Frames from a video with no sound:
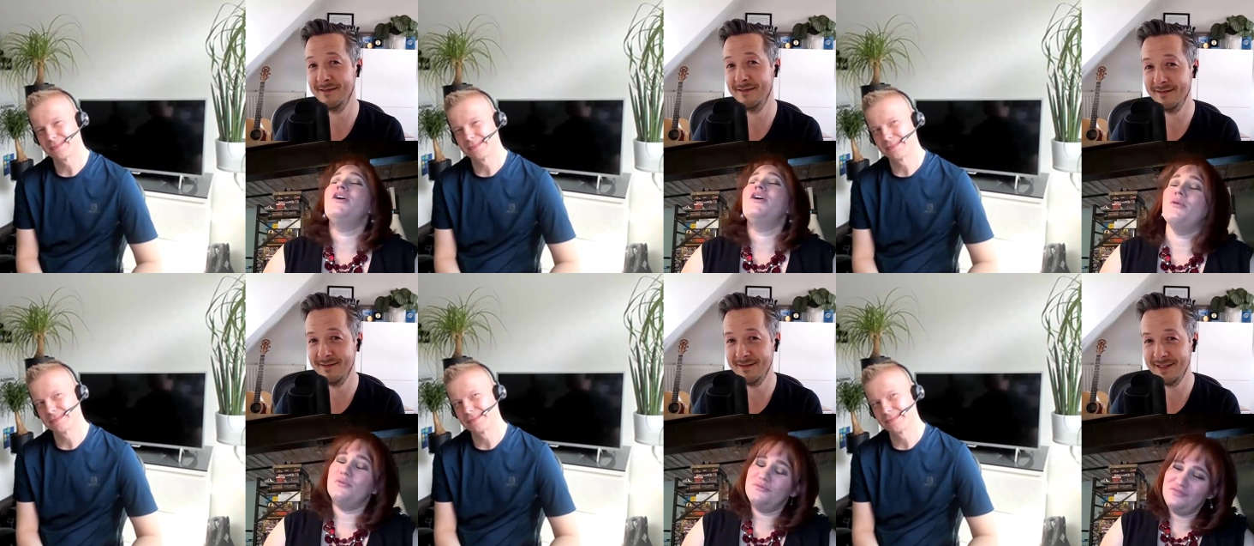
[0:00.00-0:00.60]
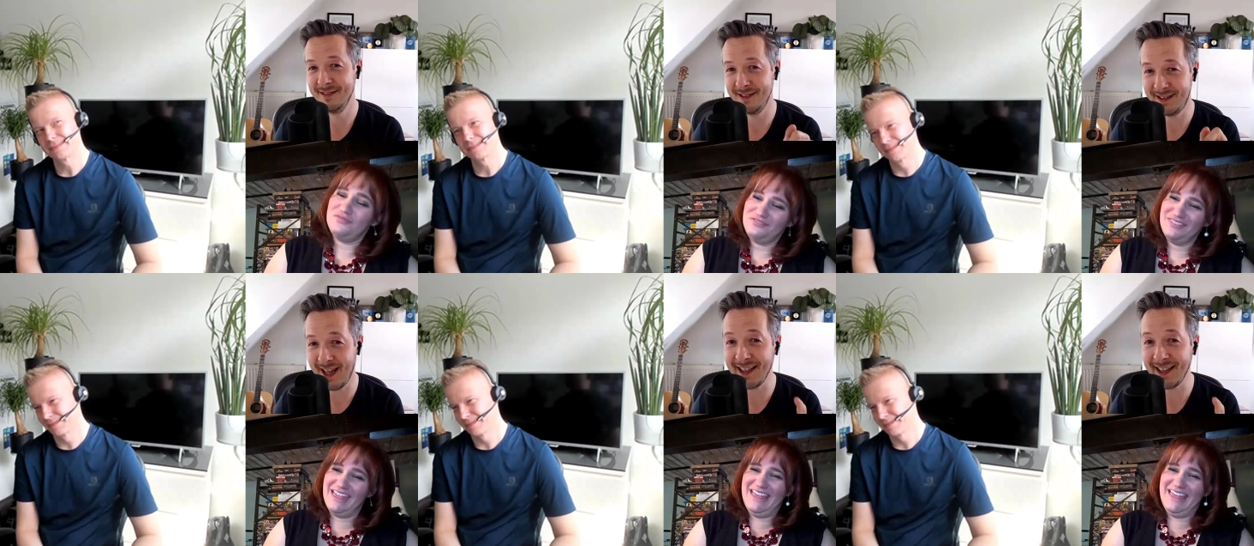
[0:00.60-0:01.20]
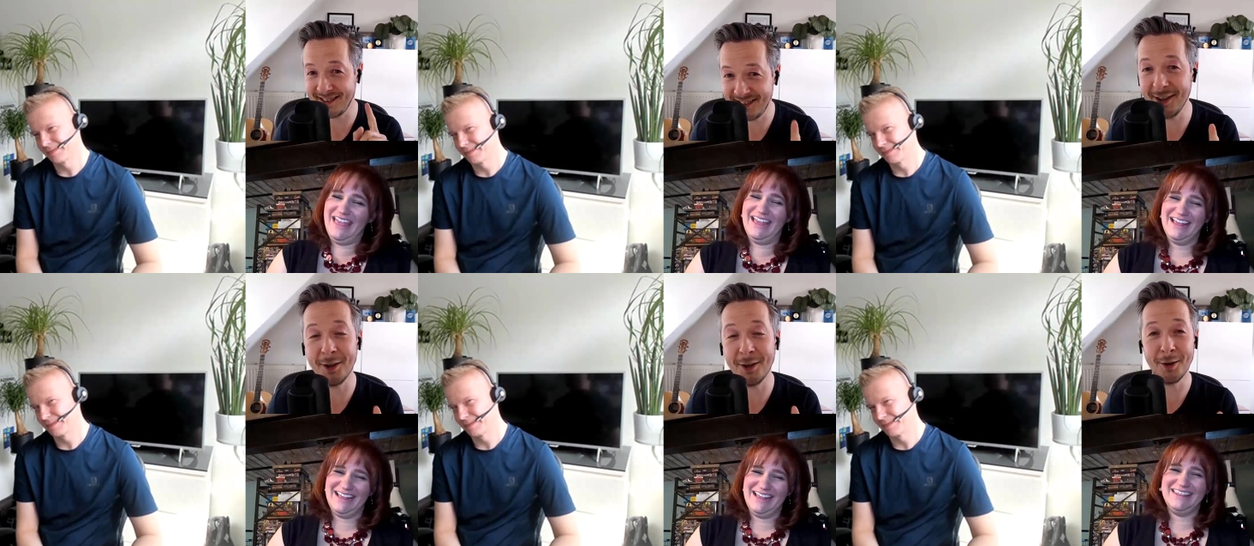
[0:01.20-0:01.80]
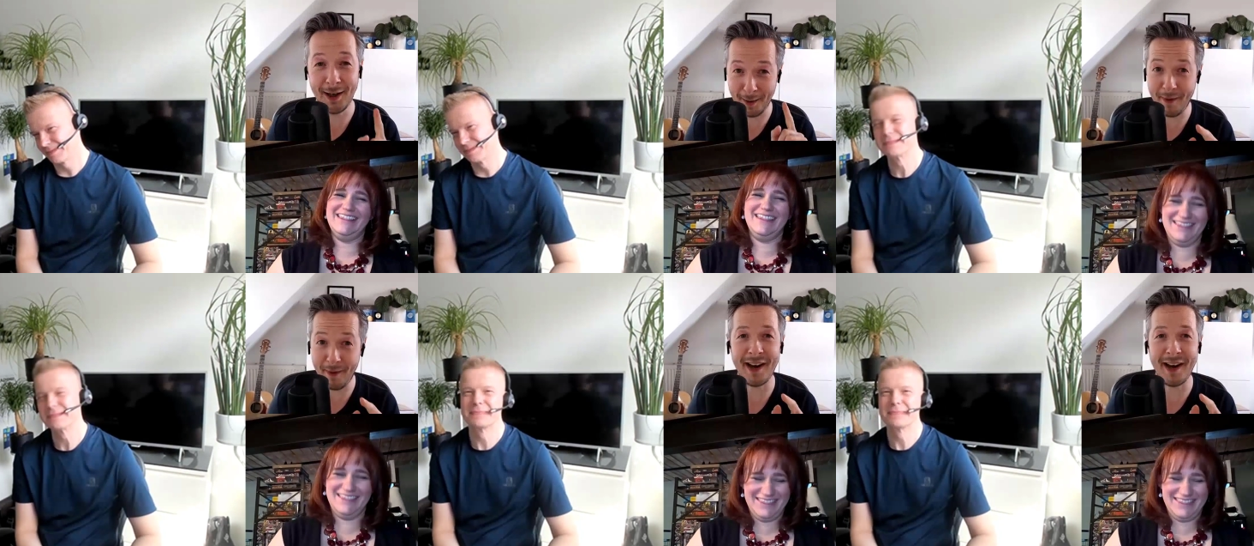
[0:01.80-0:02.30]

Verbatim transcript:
Speaker 1: No. That is still a